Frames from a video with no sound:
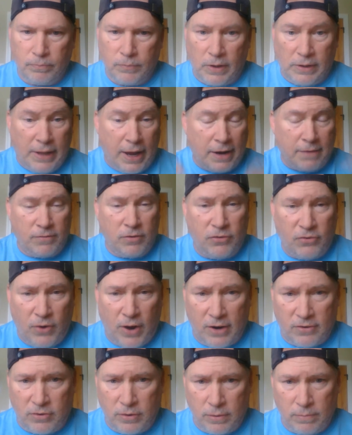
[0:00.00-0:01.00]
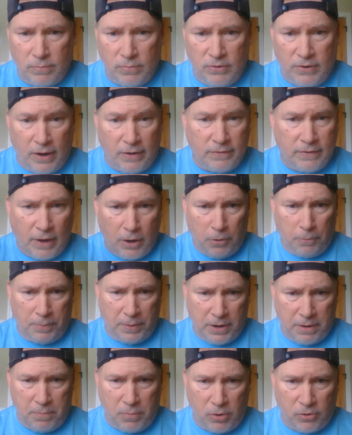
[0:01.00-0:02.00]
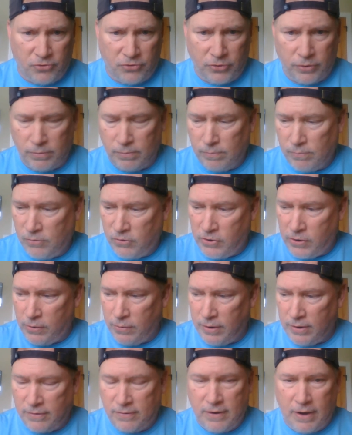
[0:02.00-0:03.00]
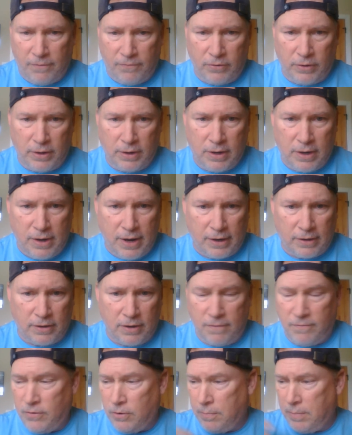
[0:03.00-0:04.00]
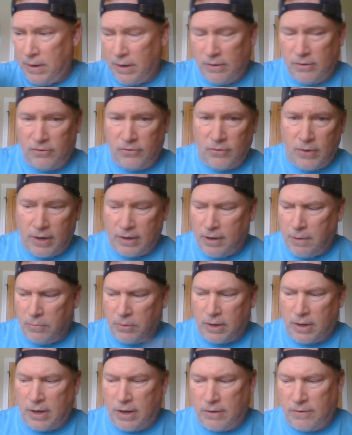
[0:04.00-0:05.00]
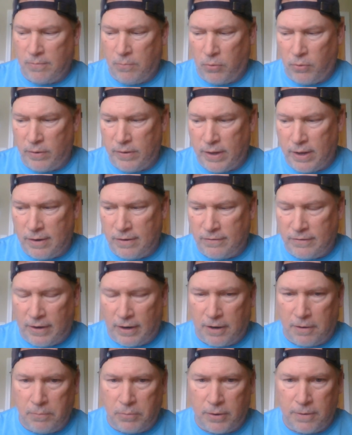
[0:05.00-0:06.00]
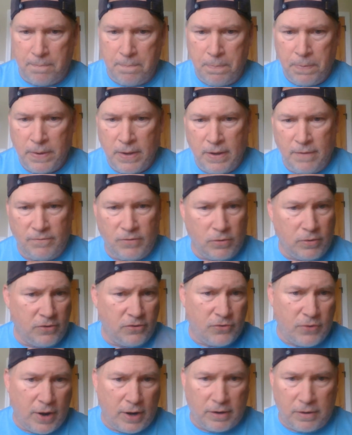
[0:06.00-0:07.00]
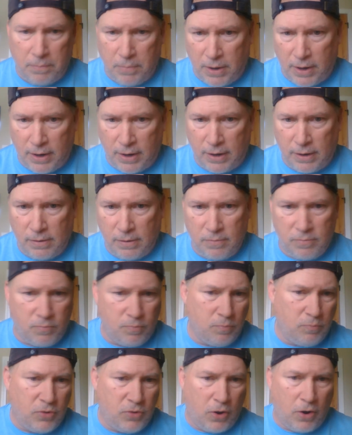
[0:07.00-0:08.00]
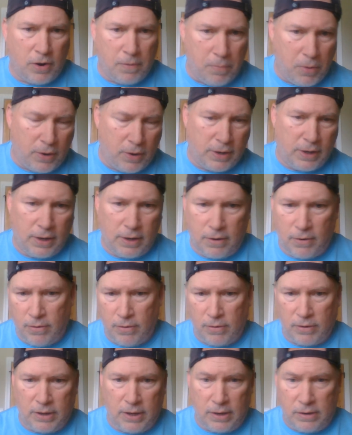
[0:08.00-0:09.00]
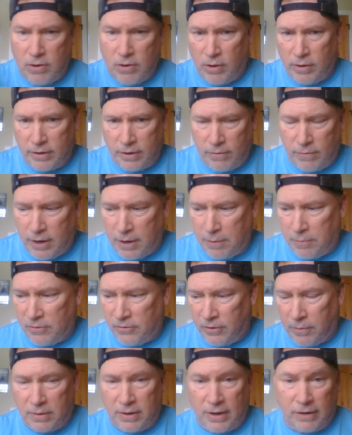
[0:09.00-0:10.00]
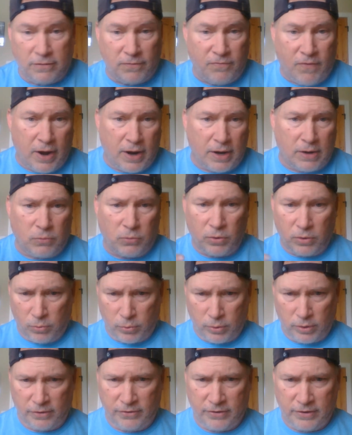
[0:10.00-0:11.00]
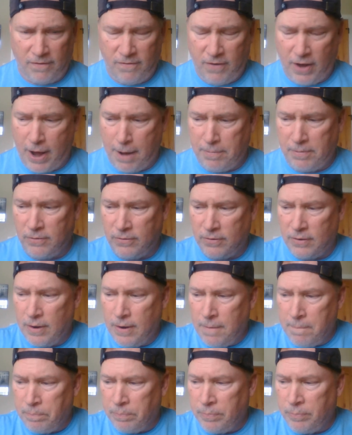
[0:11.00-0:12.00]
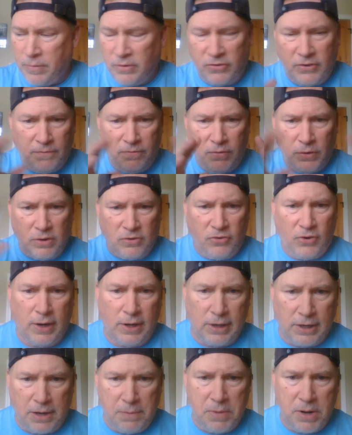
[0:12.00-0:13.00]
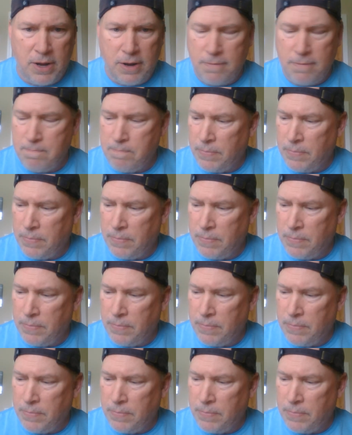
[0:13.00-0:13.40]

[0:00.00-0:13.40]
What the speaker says: lack of distraction does help in immersion. So it's definitely connected. If you're being distracted, I'm going to get to more of that in a second, but if you're distracted by a dog barking or a kid calling your name or something, that's fine. Real world stuff happens. But see if you could try to limit it